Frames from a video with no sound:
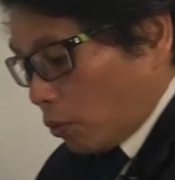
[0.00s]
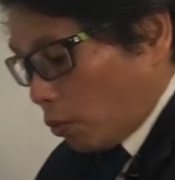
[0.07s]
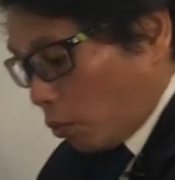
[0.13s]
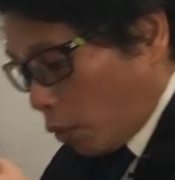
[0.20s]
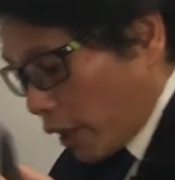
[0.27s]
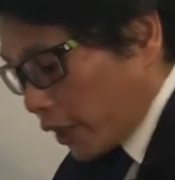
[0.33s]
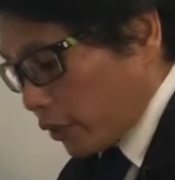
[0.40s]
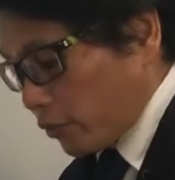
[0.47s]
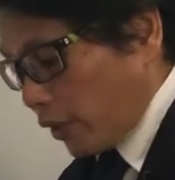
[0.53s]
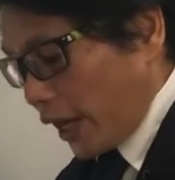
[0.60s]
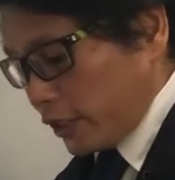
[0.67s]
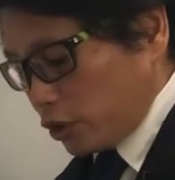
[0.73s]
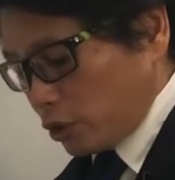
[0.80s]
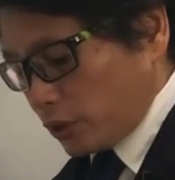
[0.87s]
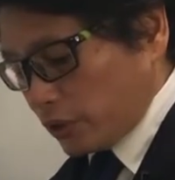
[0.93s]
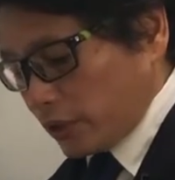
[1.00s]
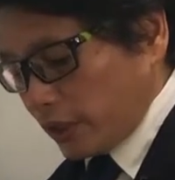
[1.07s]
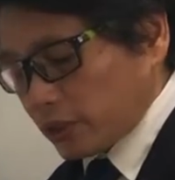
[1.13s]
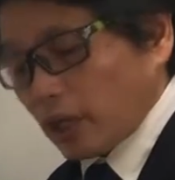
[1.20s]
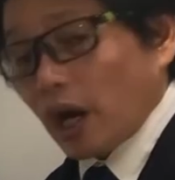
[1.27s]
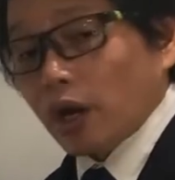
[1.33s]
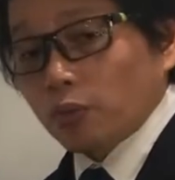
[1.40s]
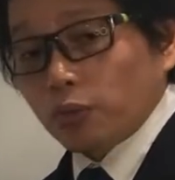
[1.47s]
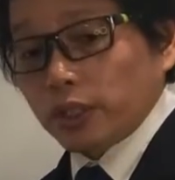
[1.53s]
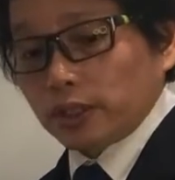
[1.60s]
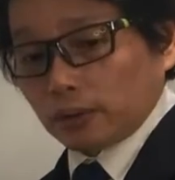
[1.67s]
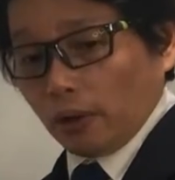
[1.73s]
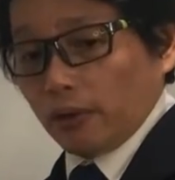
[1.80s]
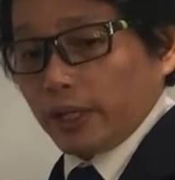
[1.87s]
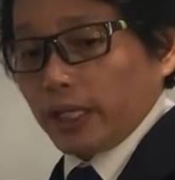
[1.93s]
work righteousness are we
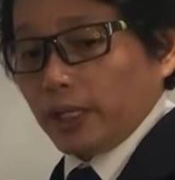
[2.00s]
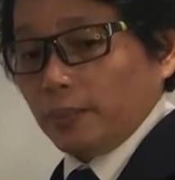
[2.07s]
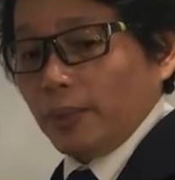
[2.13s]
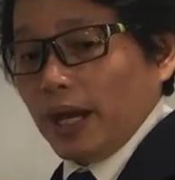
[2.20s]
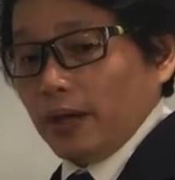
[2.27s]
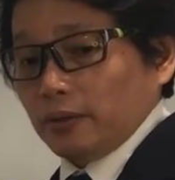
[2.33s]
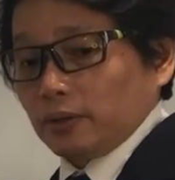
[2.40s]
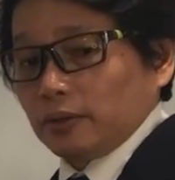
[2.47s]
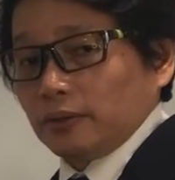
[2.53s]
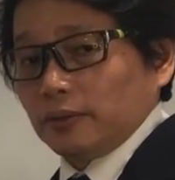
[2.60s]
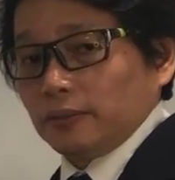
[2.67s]
talking about?